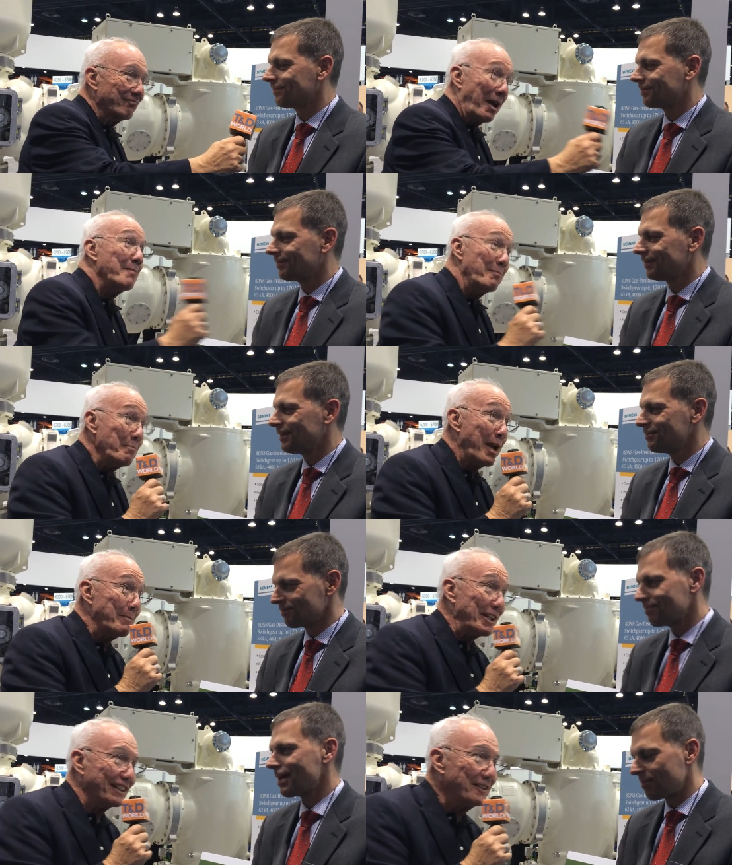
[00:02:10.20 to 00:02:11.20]
Speaker 1: maybe,
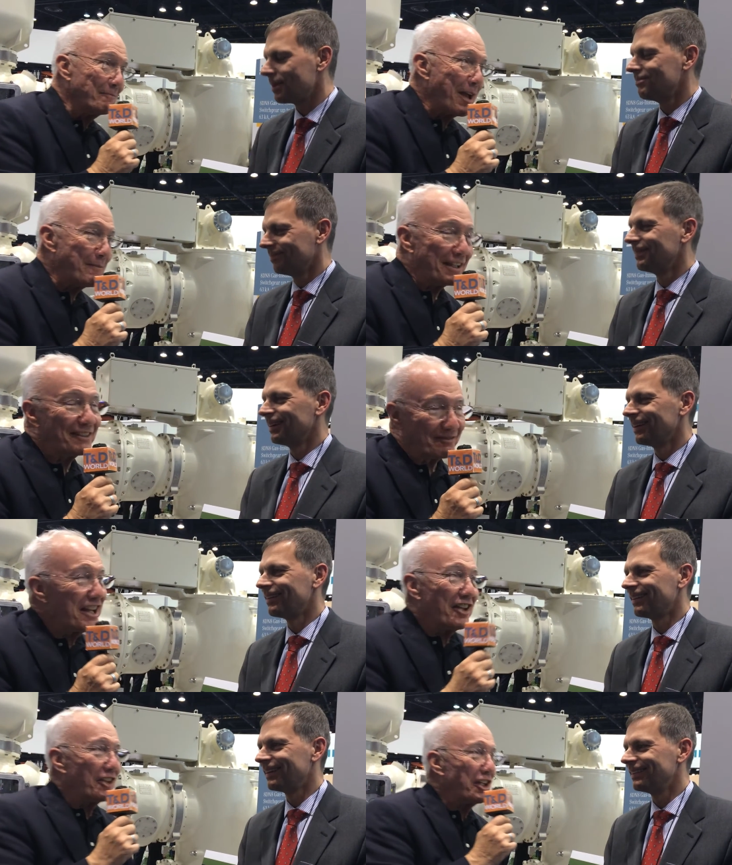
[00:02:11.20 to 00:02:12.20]
maybe. maybe. maybe.
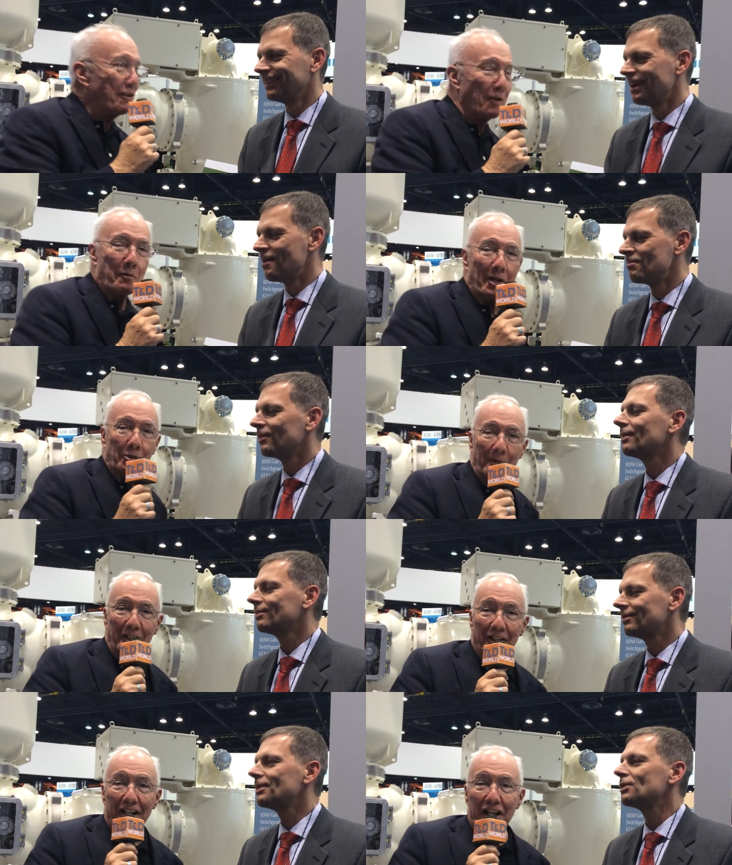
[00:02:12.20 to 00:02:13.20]
Thank you very much,
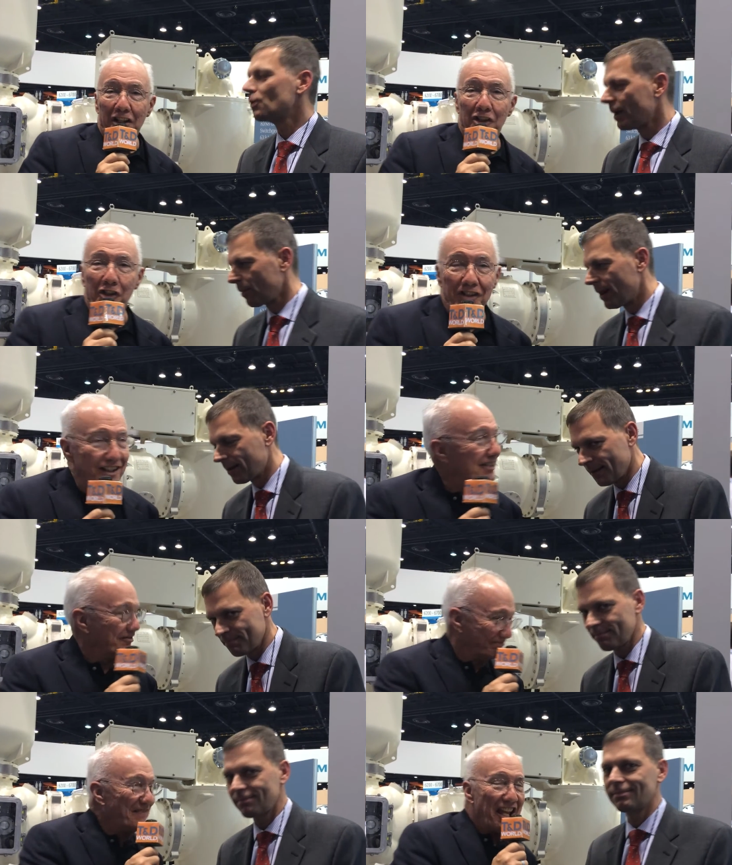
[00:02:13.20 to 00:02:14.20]
Peter. You're this is welcome.
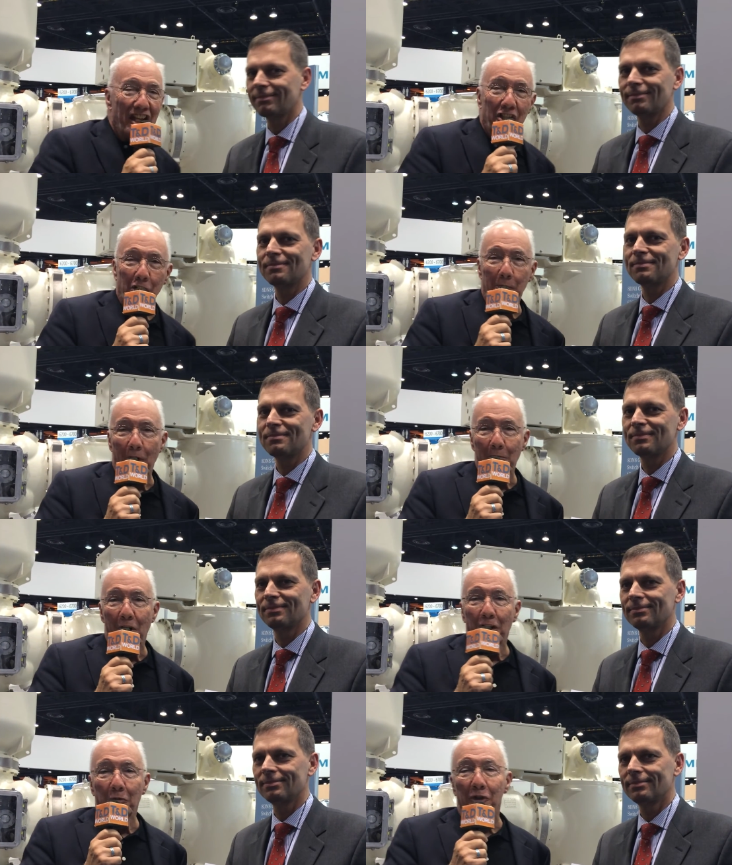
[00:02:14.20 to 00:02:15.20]
This is Paul
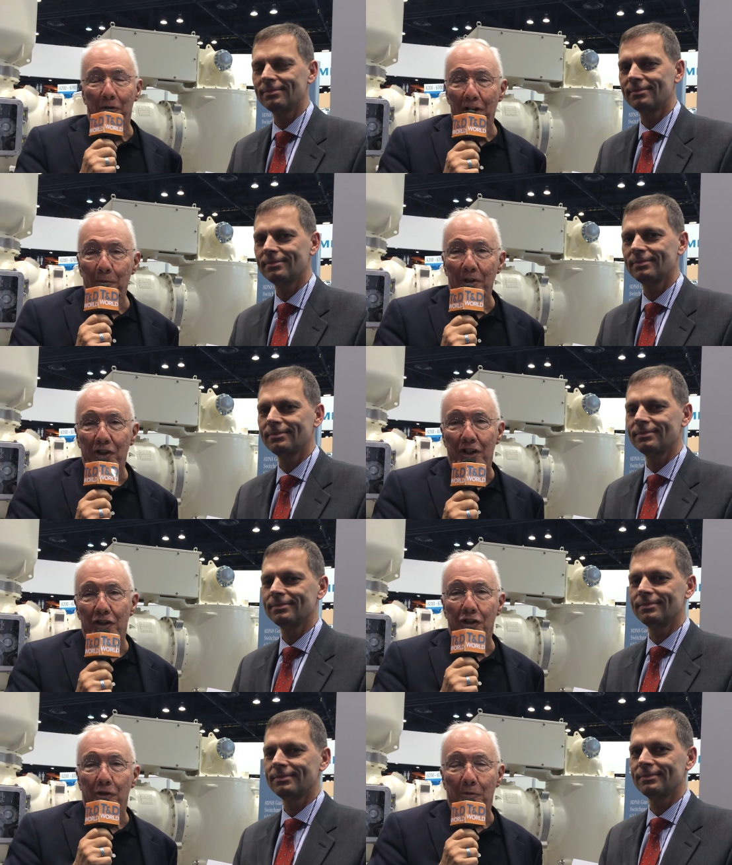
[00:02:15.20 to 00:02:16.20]
Malden with Transmission and
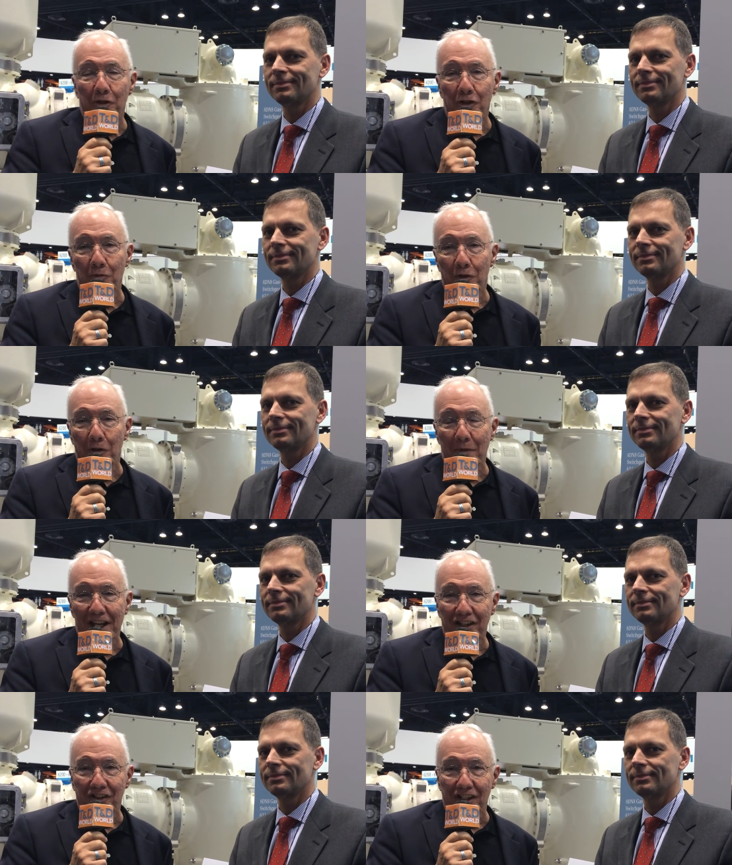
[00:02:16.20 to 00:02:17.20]
Distribution World
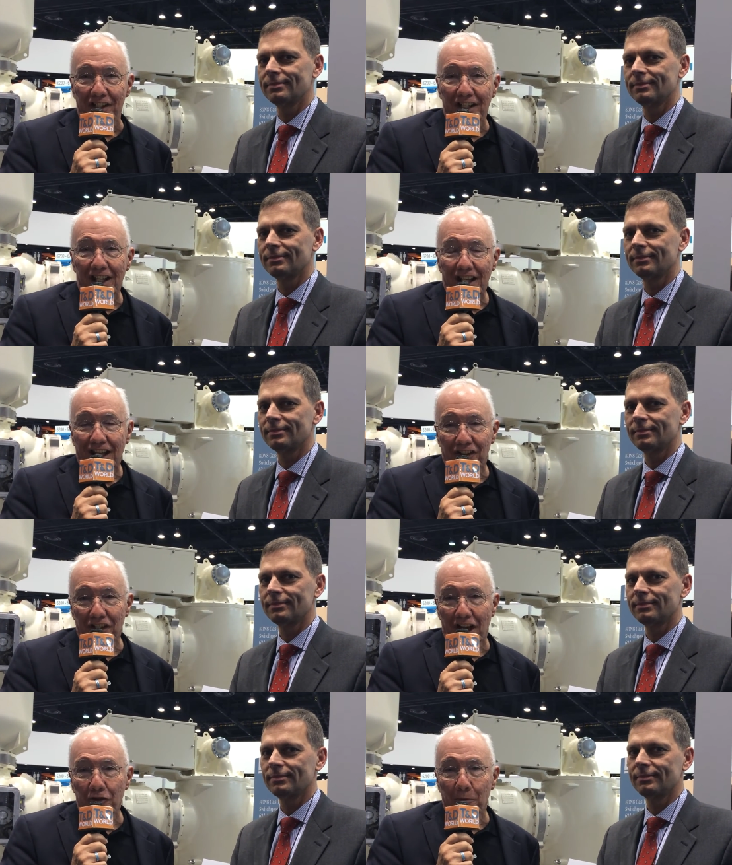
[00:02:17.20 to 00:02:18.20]
Magazine at the
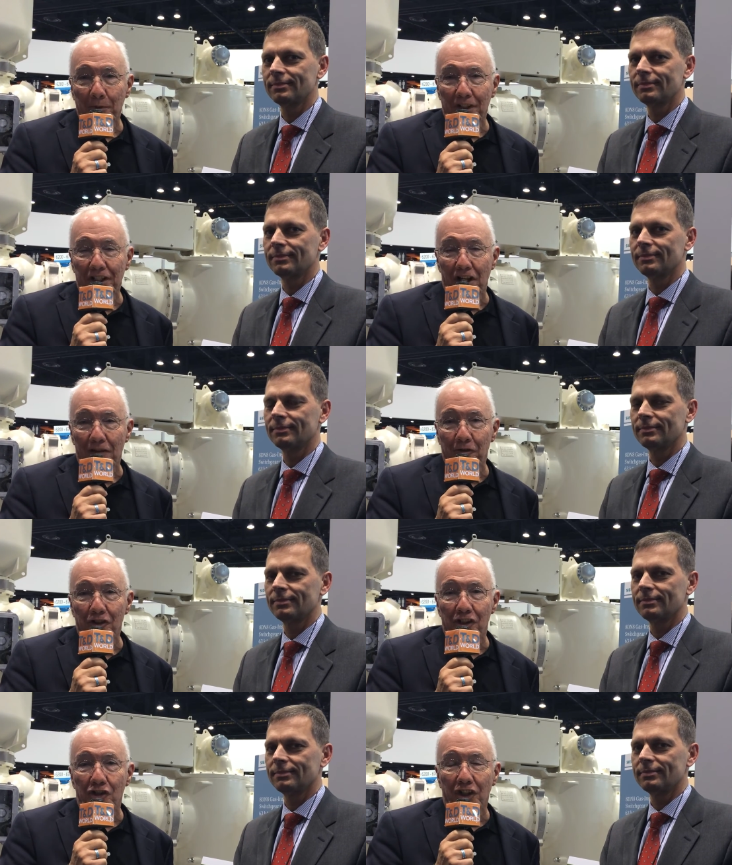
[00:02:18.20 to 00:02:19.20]
IEEE
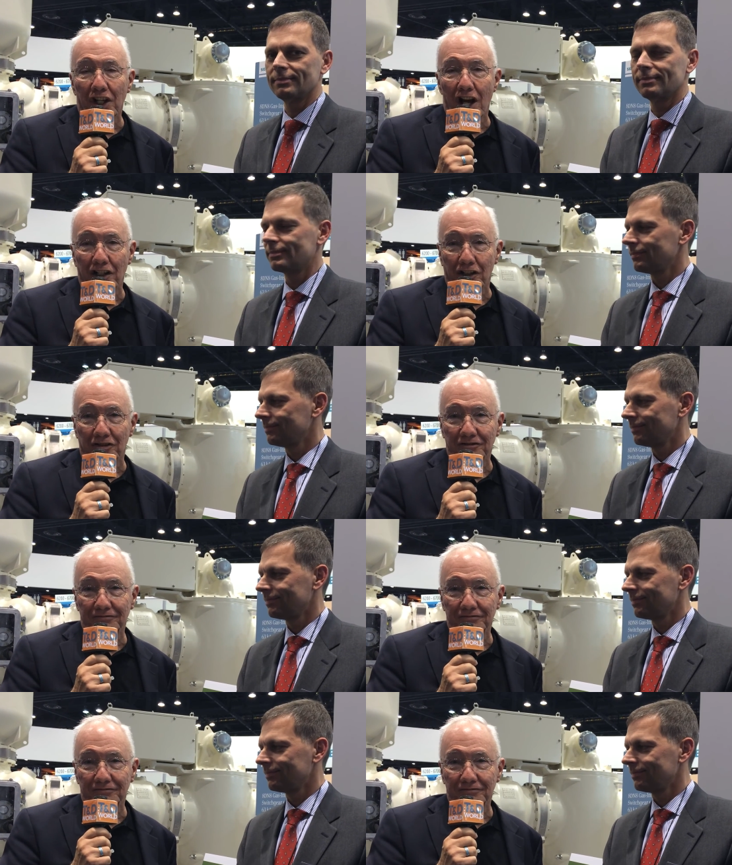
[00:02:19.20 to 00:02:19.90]
conference in Chicago.